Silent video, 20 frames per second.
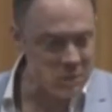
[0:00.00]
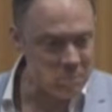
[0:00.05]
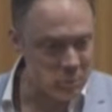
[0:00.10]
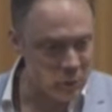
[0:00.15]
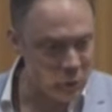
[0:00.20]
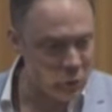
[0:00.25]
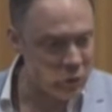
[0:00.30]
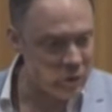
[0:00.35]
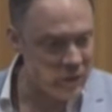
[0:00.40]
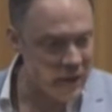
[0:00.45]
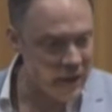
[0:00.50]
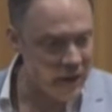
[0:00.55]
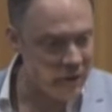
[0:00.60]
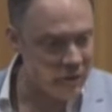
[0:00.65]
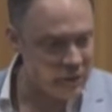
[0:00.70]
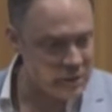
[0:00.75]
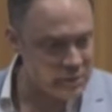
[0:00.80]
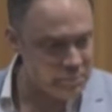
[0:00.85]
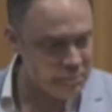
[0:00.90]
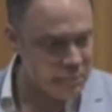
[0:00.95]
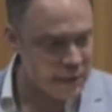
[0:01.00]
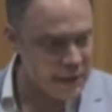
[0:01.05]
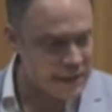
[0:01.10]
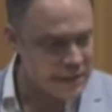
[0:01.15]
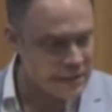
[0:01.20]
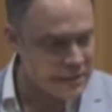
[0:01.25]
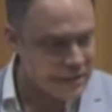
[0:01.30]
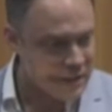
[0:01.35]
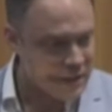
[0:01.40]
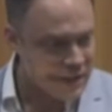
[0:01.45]
in blue there
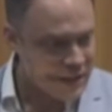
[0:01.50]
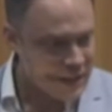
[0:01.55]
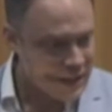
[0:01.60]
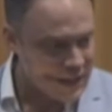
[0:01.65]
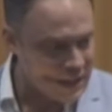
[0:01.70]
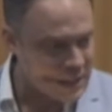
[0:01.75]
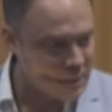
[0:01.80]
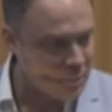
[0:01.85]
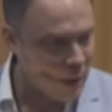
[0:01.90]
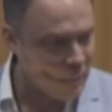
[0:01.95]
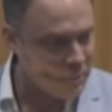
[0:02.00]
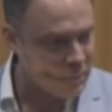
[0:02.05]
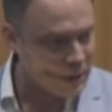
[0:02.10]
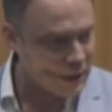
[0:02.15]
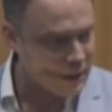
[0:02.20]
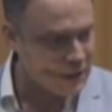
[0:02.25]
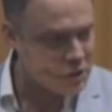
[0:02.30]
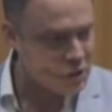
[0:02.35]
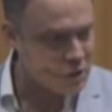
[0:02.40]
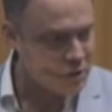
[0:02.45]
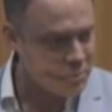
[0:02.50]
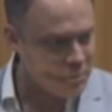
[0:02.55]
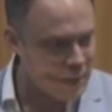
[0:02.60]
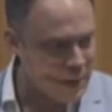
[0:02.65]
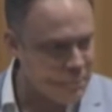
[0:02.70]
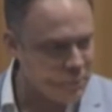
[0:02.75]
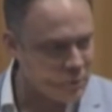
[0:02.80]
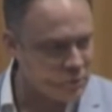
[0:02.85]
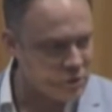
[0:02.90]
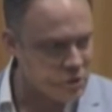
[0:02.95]
is in the population,
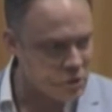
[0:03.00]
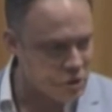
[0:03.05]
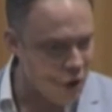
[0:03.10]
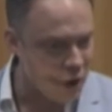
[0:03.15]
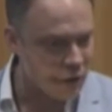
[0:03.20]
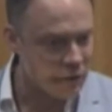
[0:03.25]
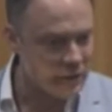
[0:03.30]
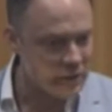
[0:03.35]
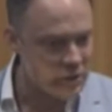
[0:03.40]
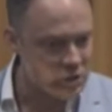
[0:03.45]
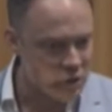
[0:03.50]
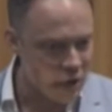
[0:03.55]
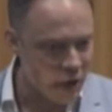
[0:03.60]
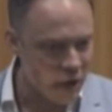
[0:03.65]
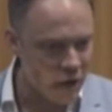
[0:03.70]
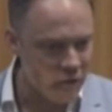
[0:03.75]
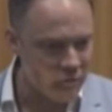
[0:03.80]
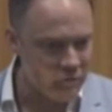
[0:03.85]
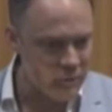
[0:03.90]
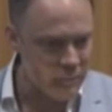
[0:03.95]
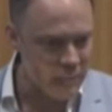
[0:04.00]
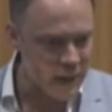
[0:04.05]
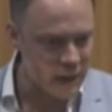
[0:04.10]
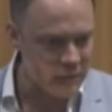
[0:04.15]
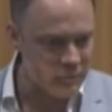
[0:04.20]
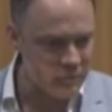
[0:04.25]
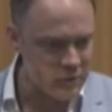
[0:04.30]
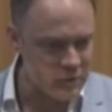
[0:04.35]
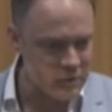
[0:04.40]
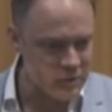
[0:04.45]
people's knowledge of the
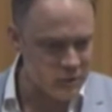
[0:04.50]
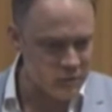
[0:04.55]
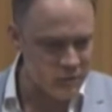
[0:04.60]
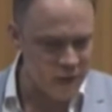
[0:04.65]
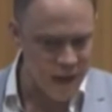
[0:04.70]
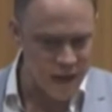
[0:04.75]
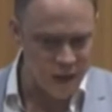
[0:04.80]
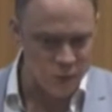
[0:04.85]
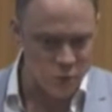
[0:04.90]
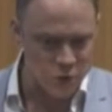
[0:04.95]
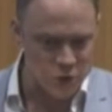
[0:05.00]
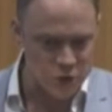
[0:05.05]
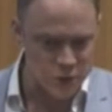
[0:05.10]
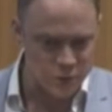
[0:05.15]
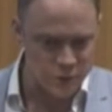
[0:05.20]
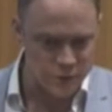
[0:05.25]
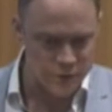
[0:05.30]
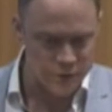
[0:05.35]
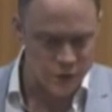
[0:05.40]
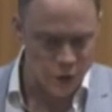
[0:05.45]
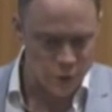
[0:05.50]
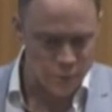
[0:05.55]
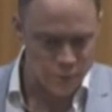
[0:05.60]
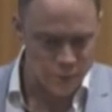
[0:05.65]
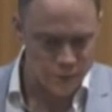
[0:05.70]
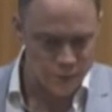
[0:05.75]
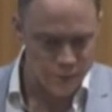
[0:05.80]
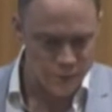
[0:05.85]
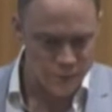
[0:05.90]
benefits of hand washing with soap.